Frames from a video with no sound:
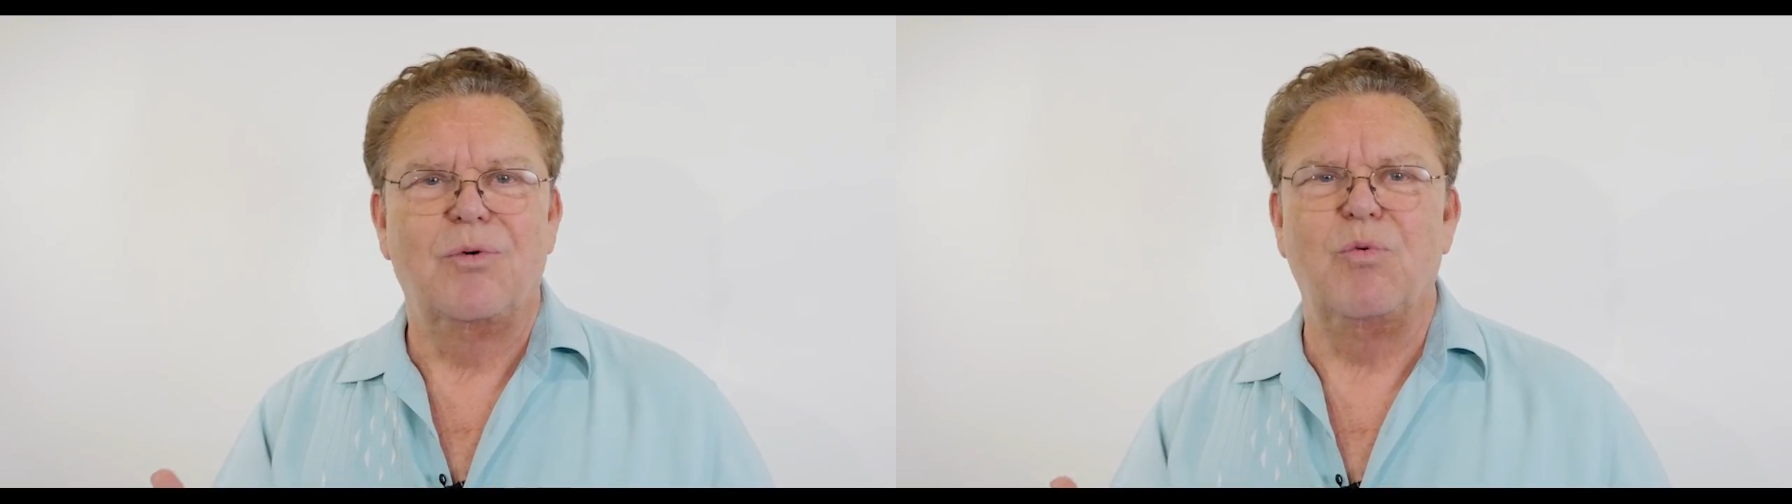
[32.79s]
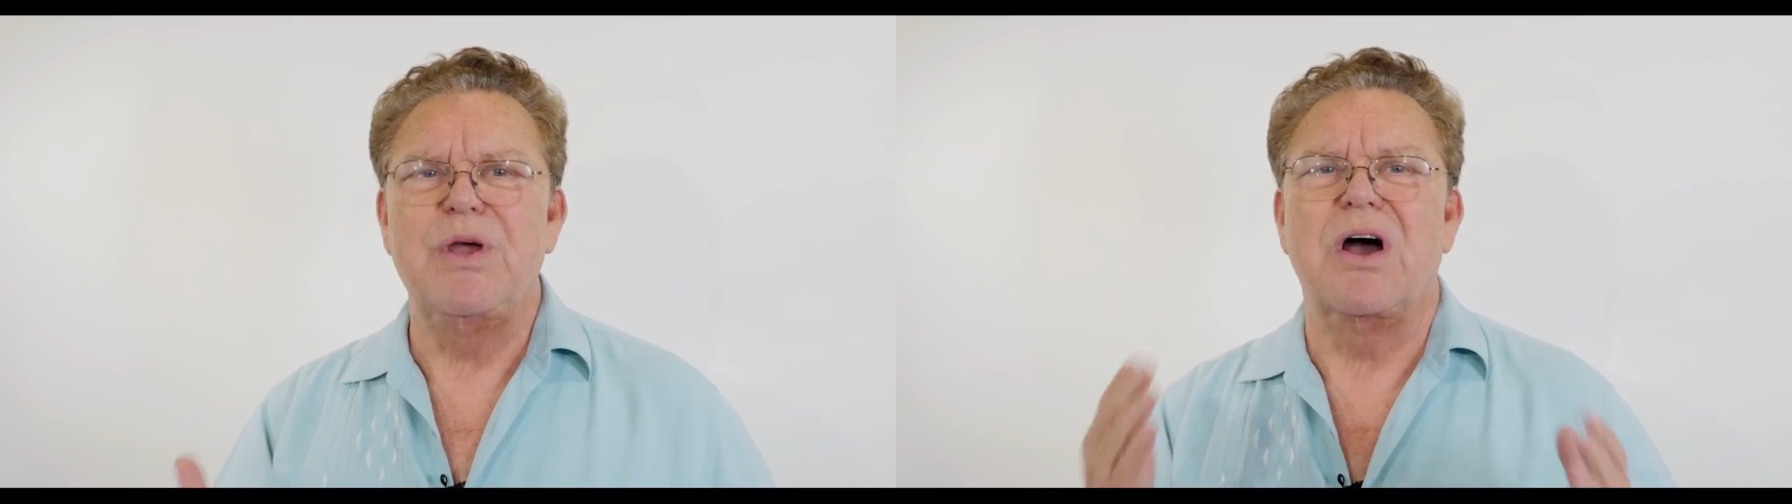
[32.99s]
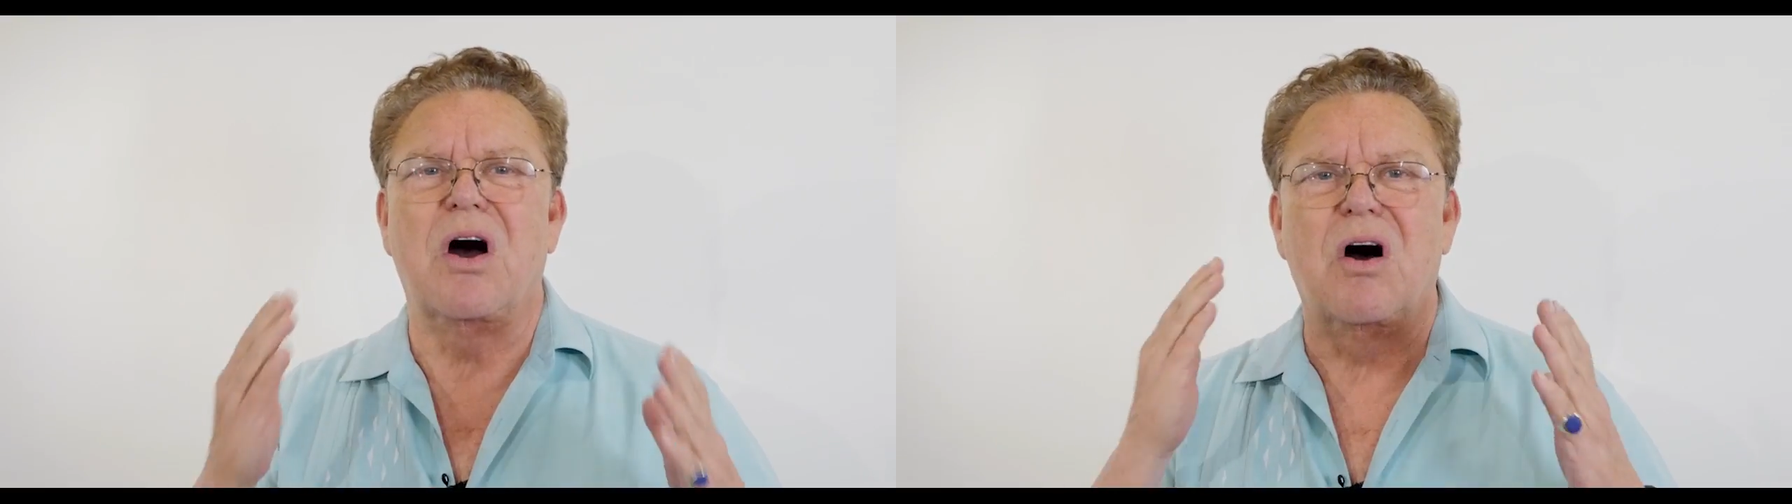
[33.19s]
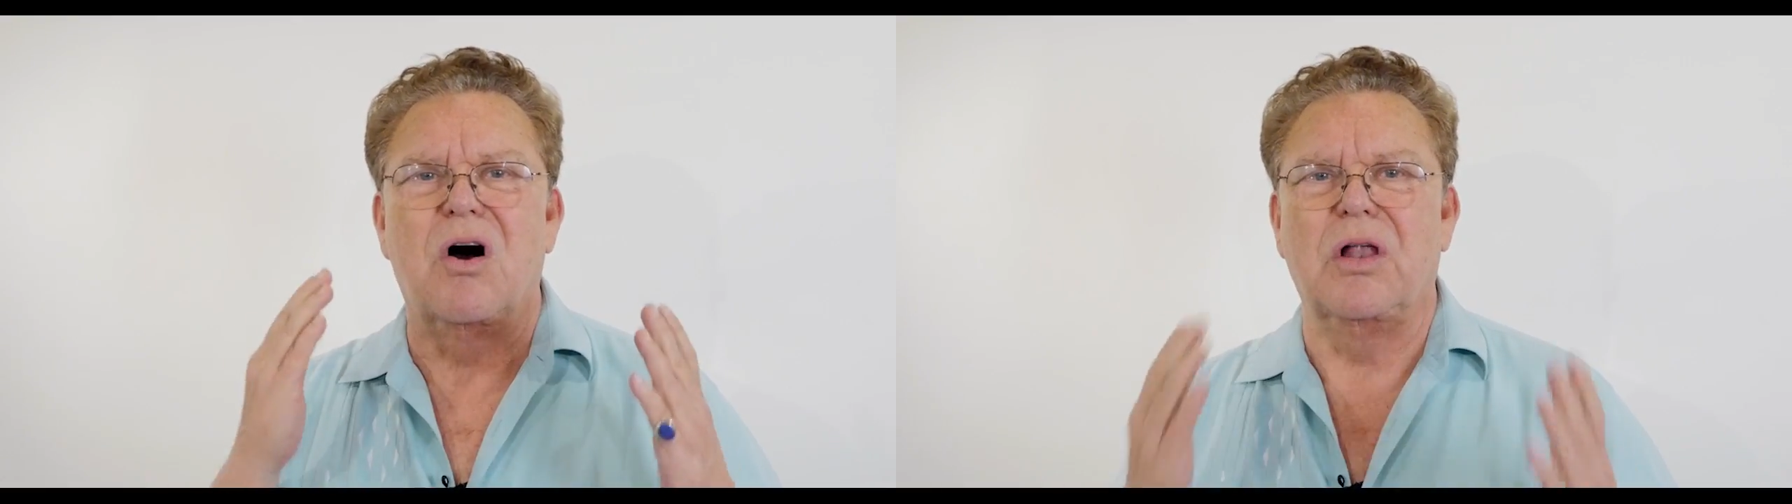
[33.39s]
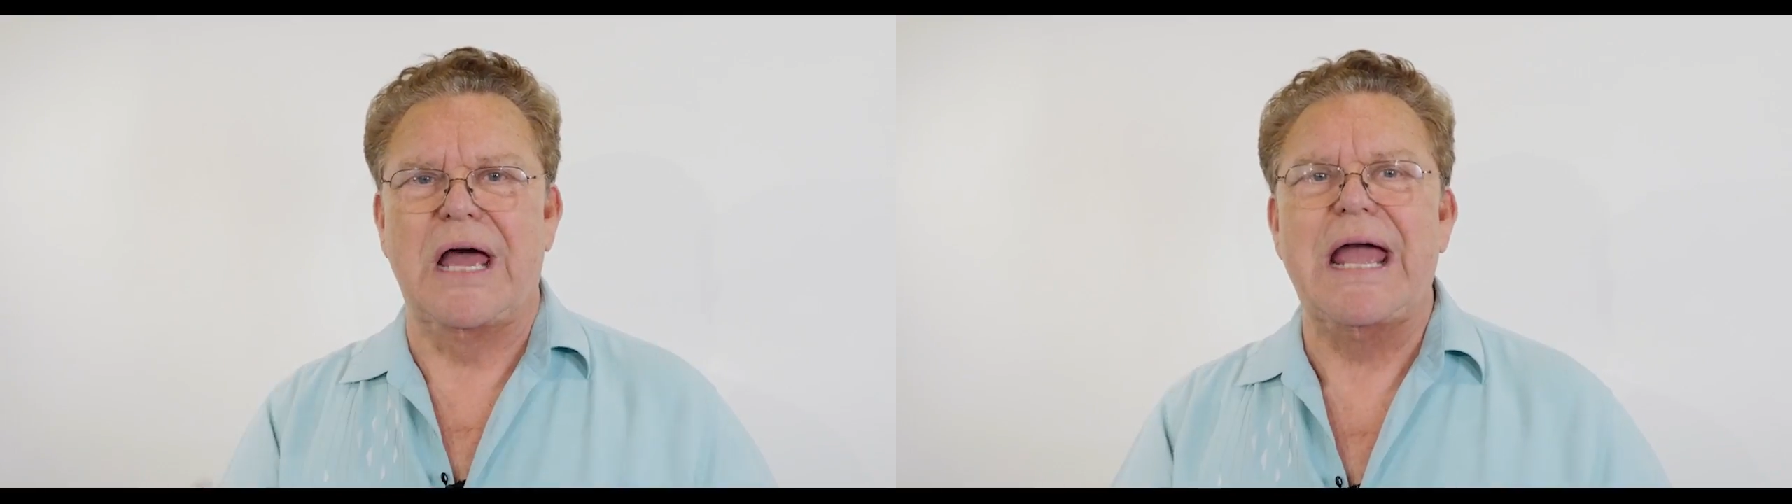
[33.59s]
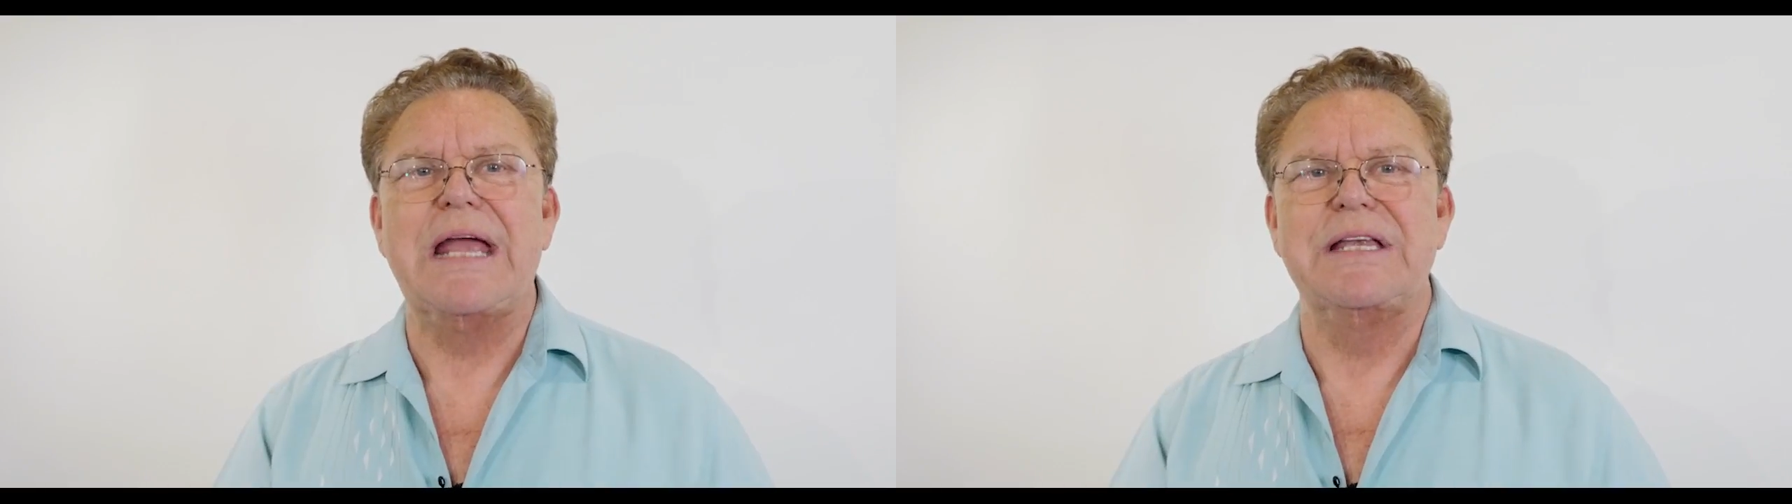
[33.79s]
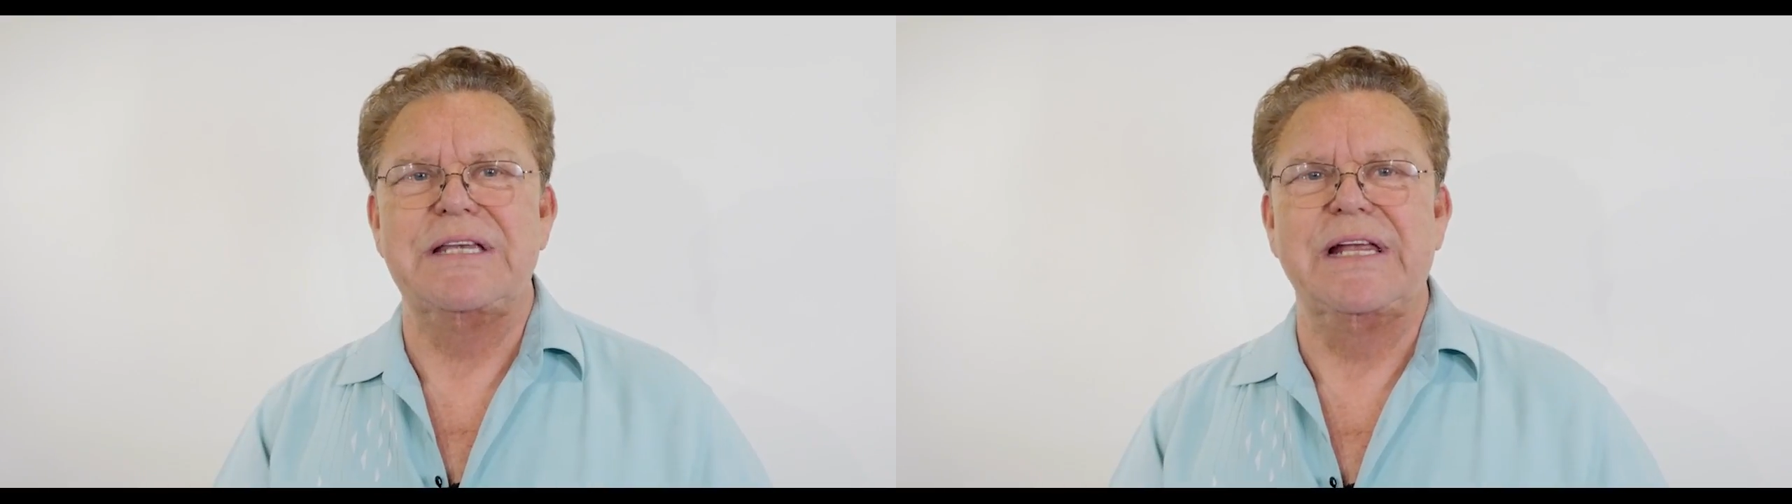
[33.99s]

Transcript: we all hate